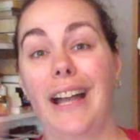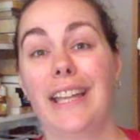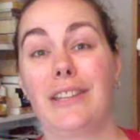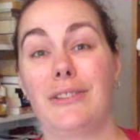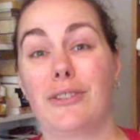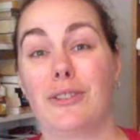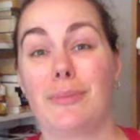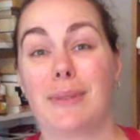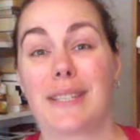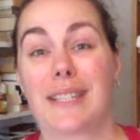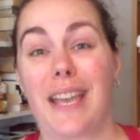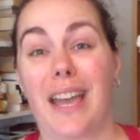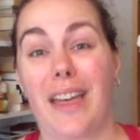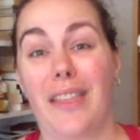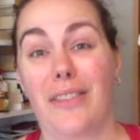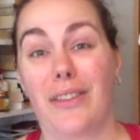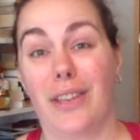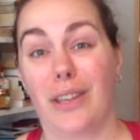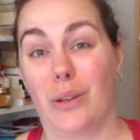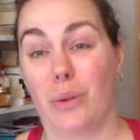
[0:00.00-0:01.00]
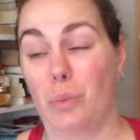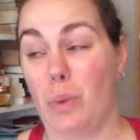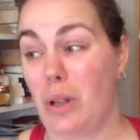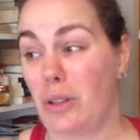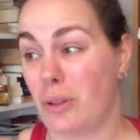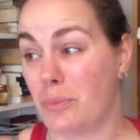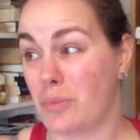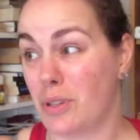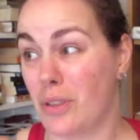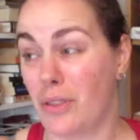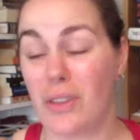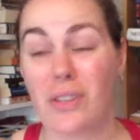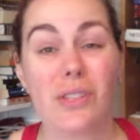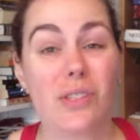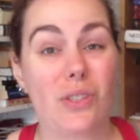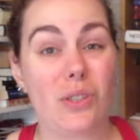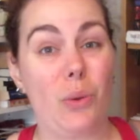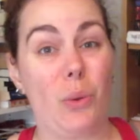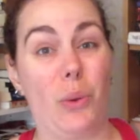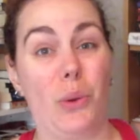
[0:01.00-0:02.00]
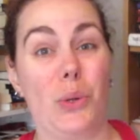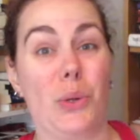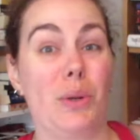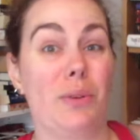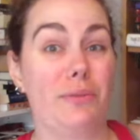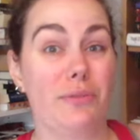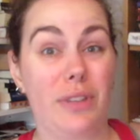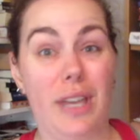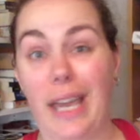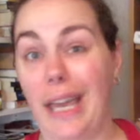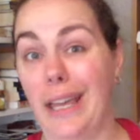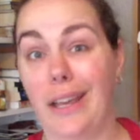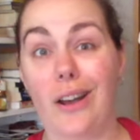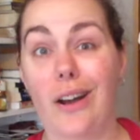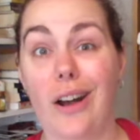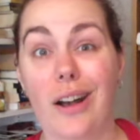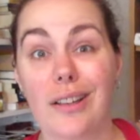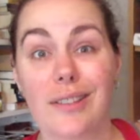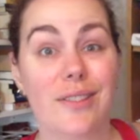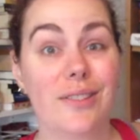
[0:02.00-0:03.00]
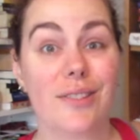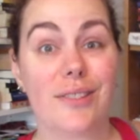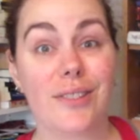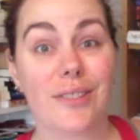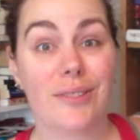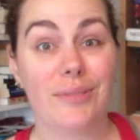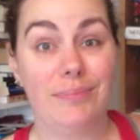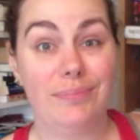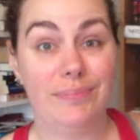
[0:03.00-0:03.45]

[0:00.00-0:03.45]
Hi YouTube, it's Kathy, and welcome to this corner of chaos.